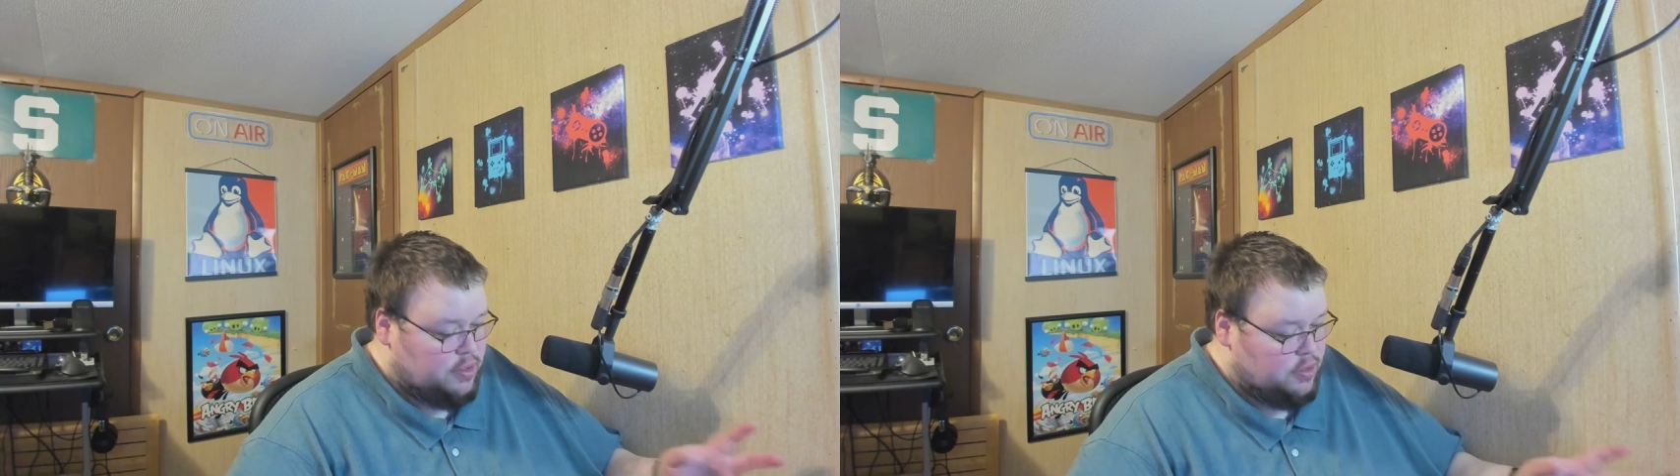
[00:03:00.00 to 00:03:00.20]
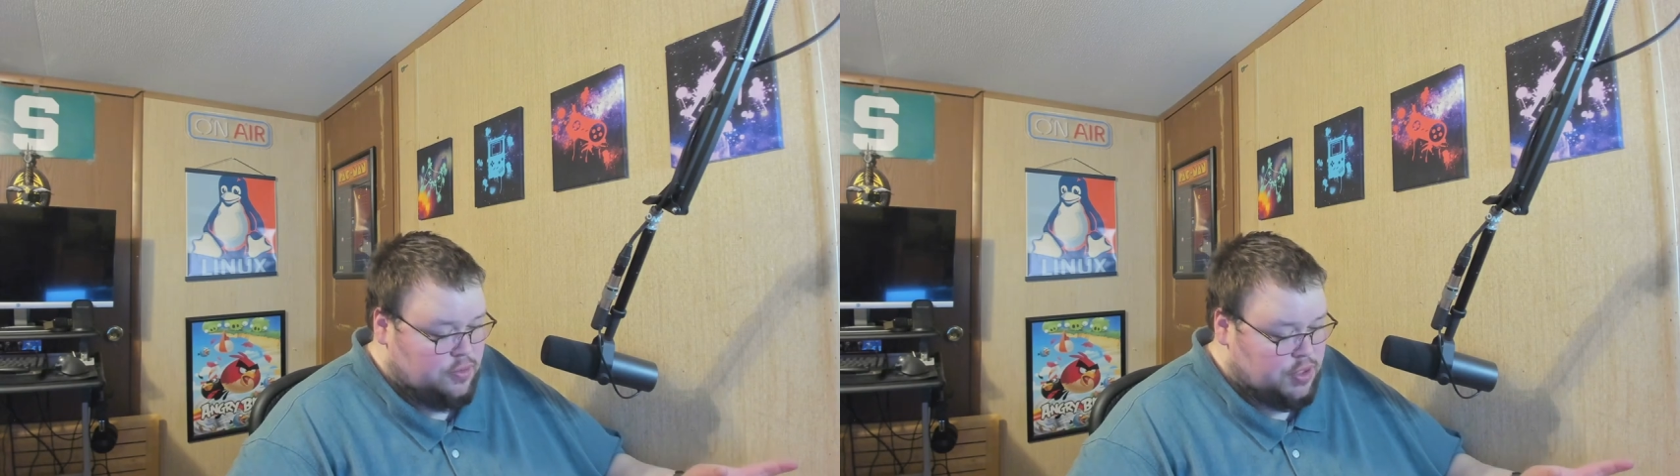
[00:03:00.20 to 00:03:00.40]

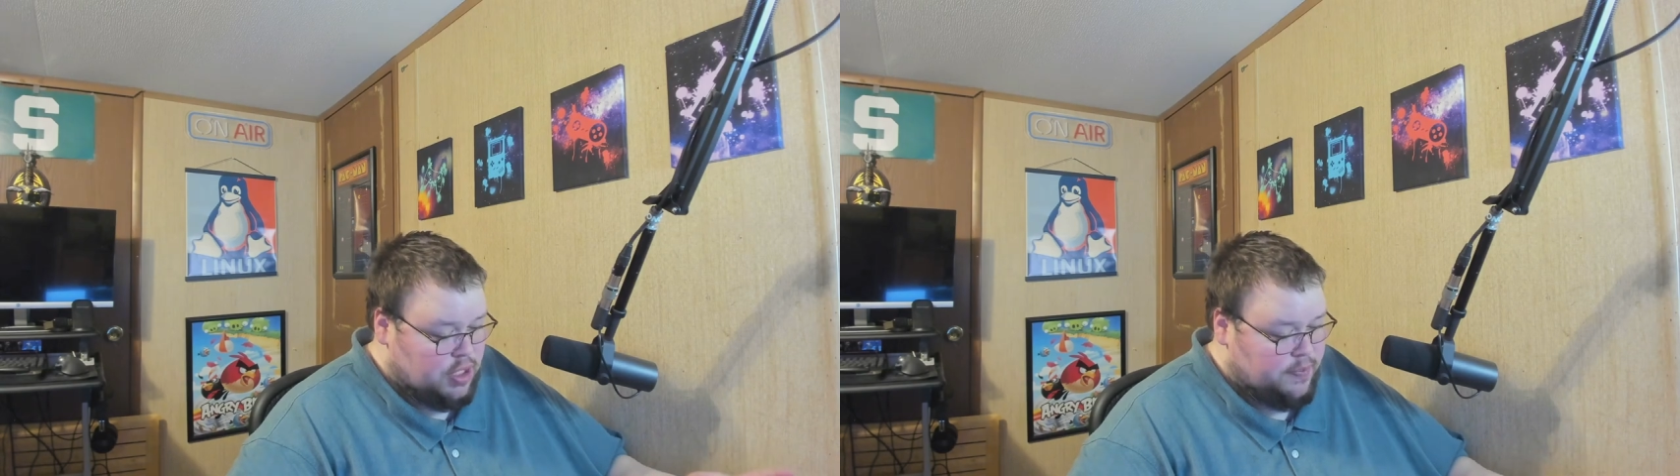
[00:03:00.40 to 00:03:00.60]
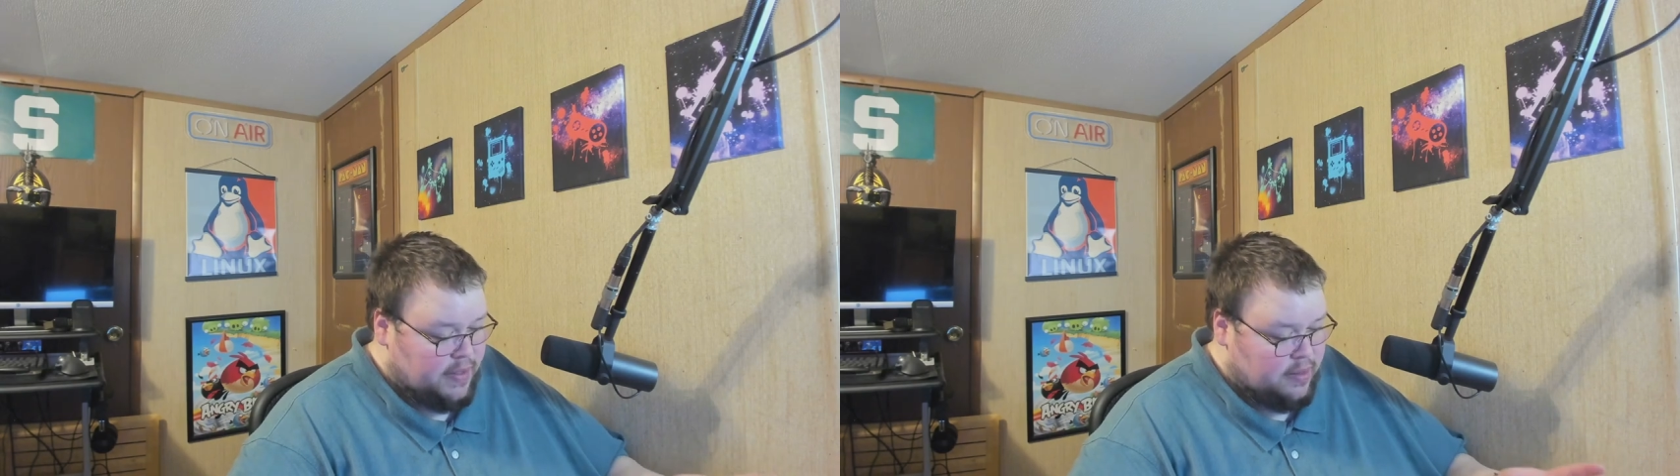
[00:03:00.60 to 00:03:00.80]
do
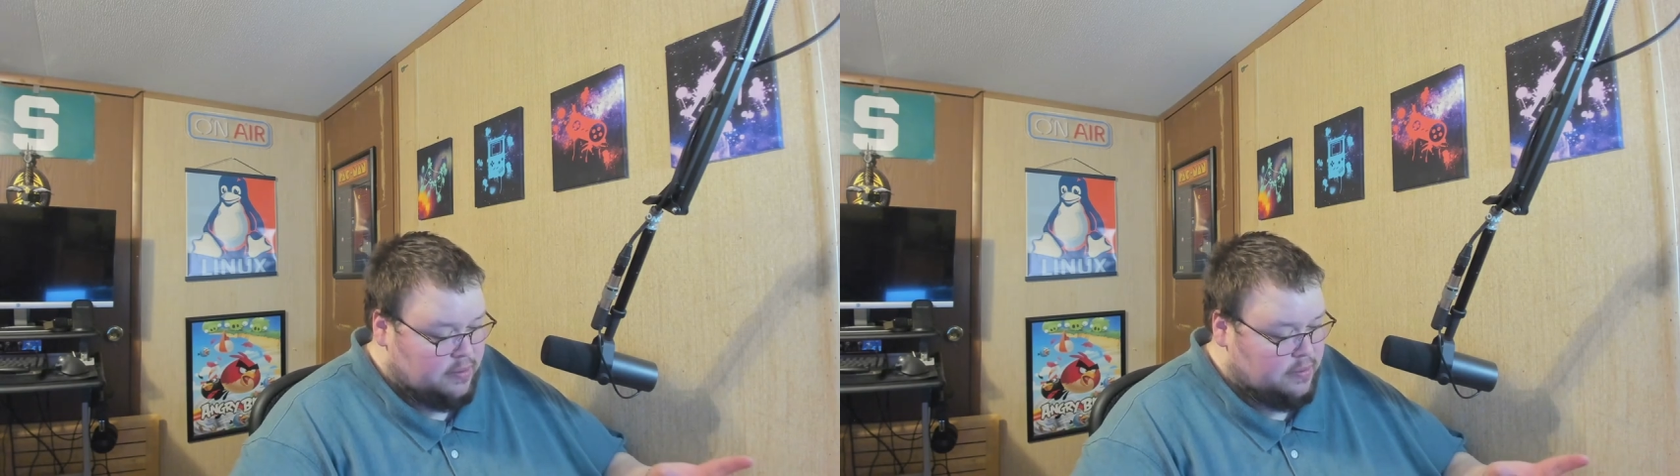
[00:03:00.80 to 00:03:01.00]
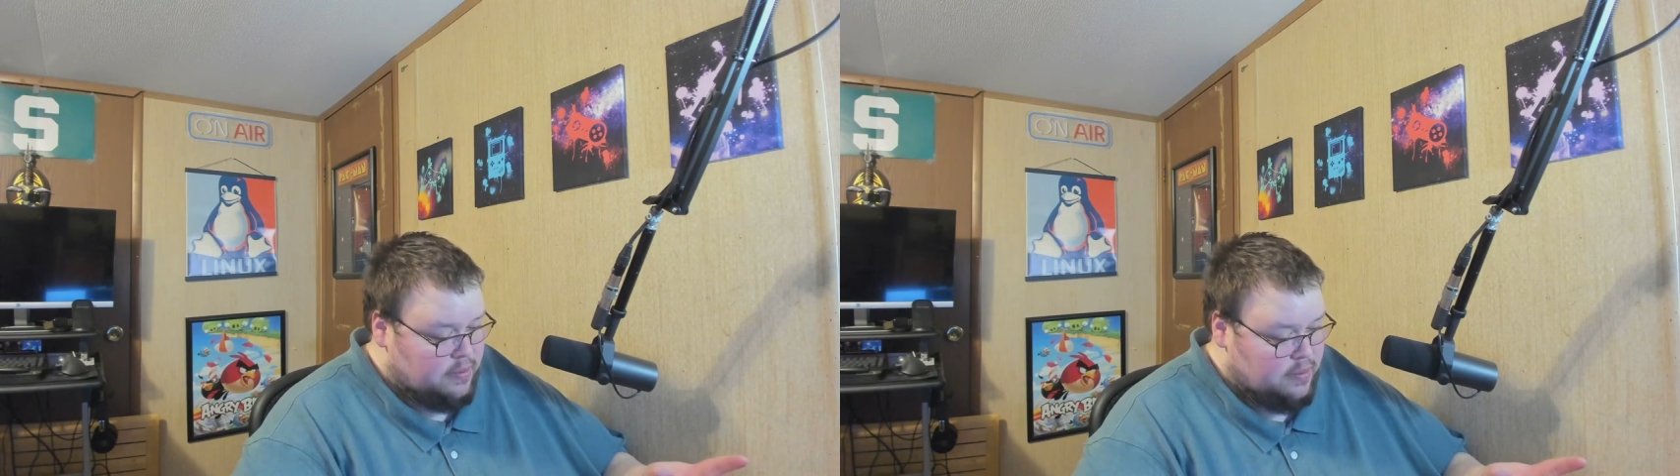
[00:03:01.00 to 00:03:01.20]

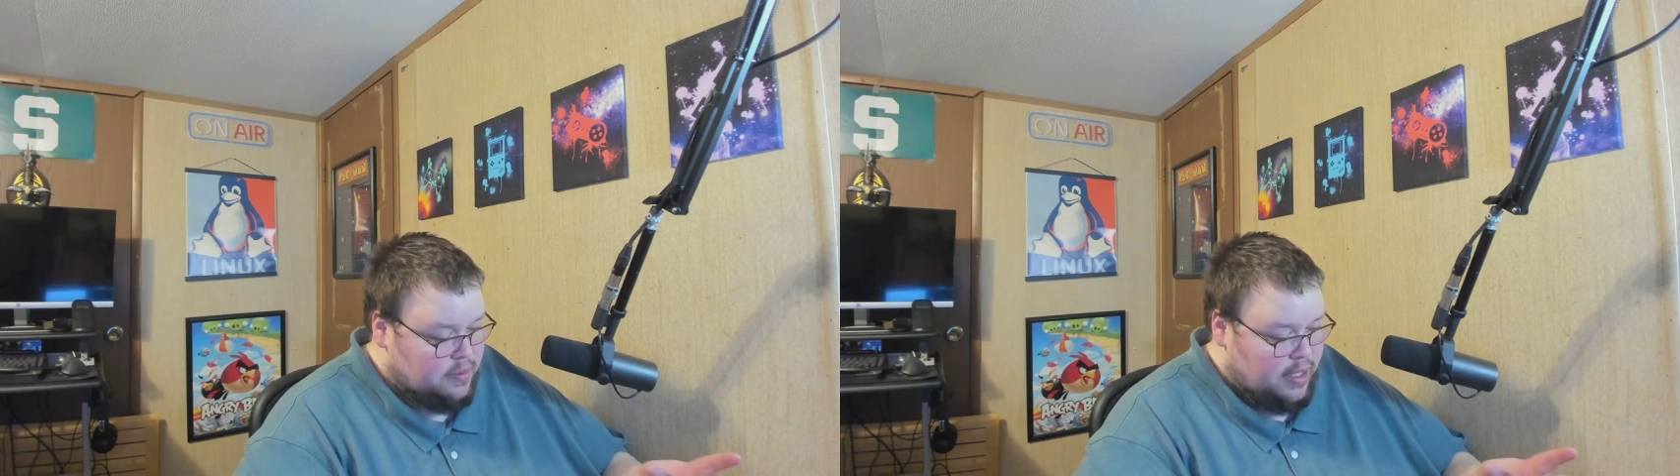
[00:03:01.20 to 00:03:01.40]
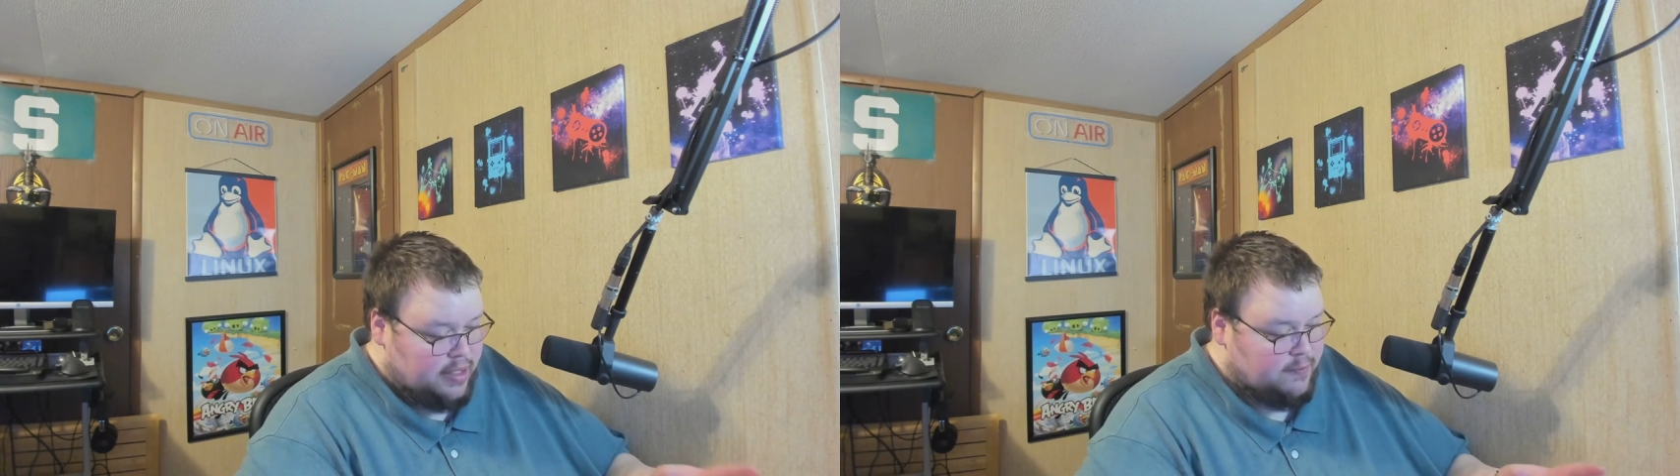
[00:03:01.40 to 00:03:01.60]
something
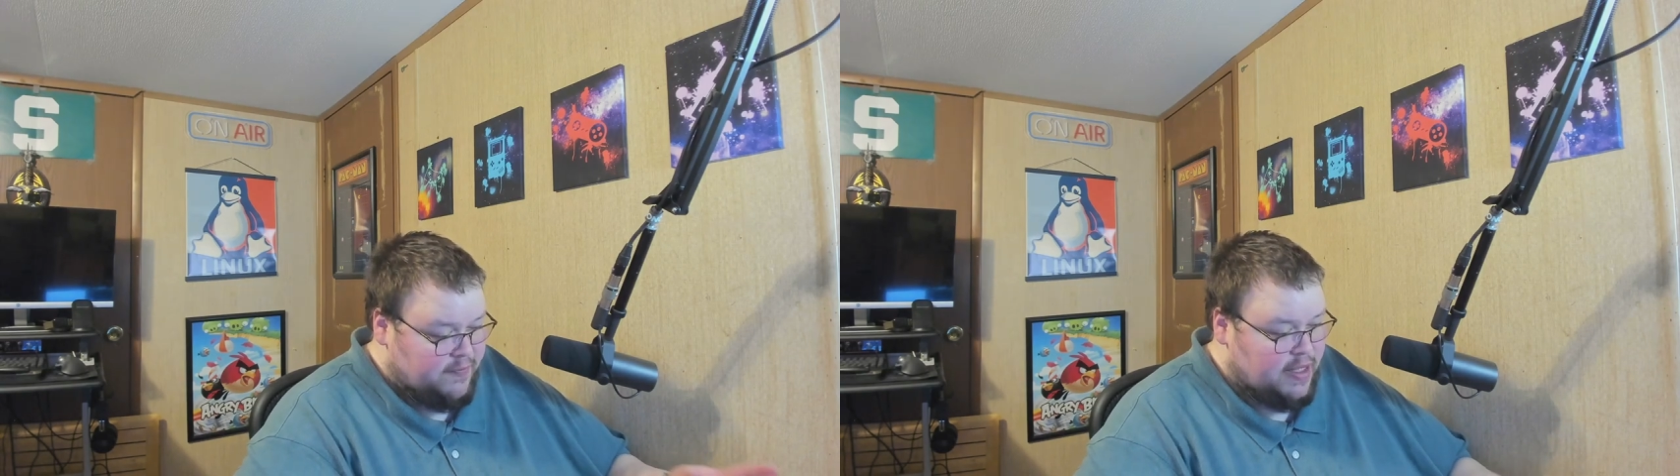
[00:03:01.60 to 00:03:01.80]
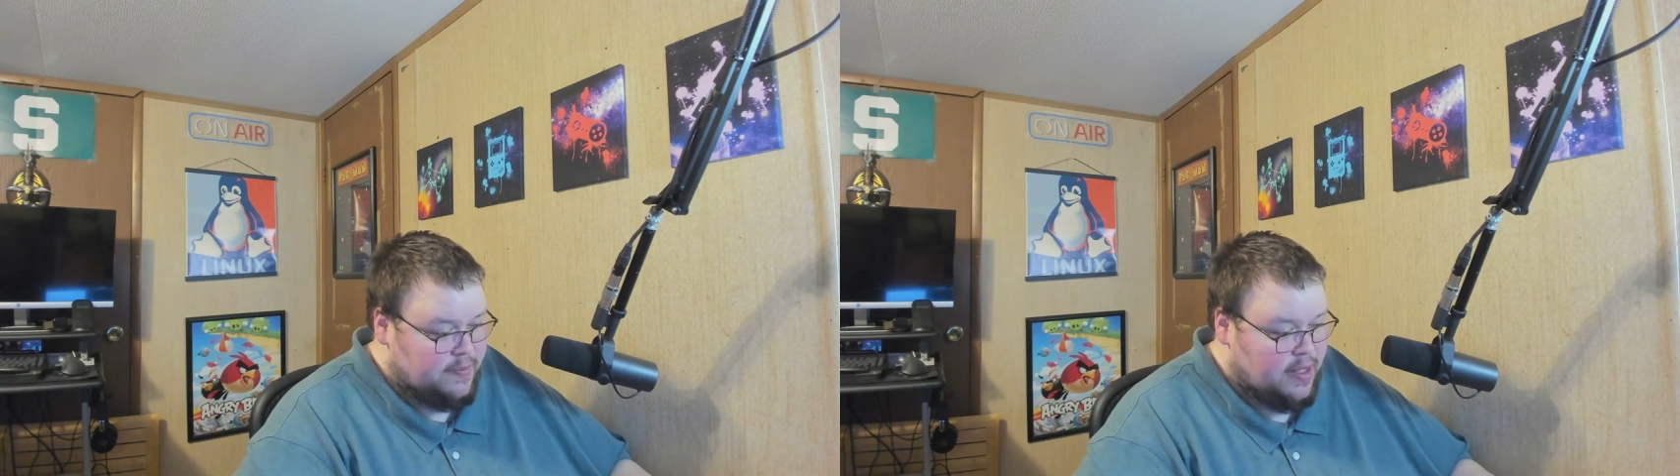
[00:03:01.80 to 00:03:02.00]
in
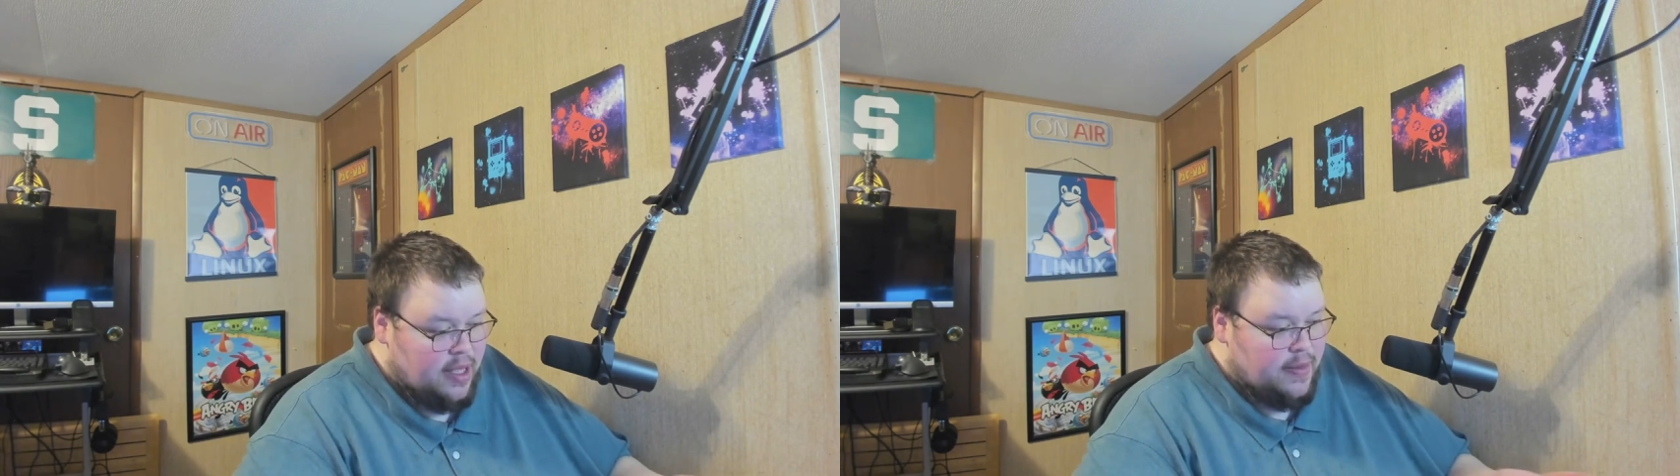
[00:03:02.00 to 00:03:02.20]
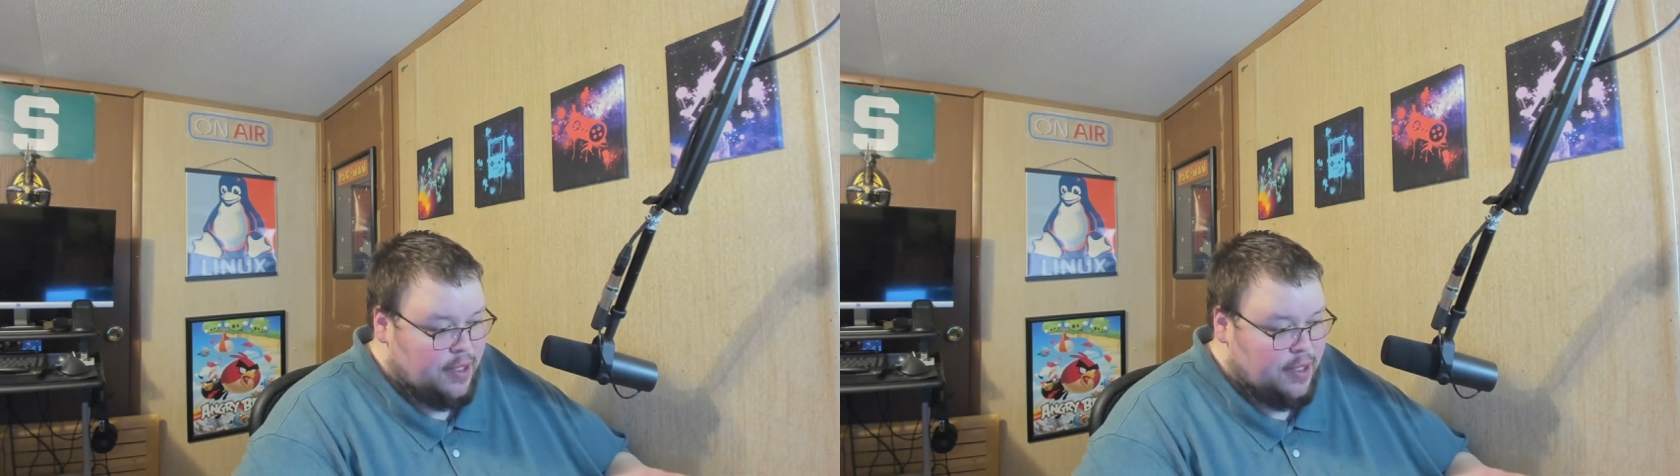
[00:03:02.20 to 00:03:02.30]
Vim,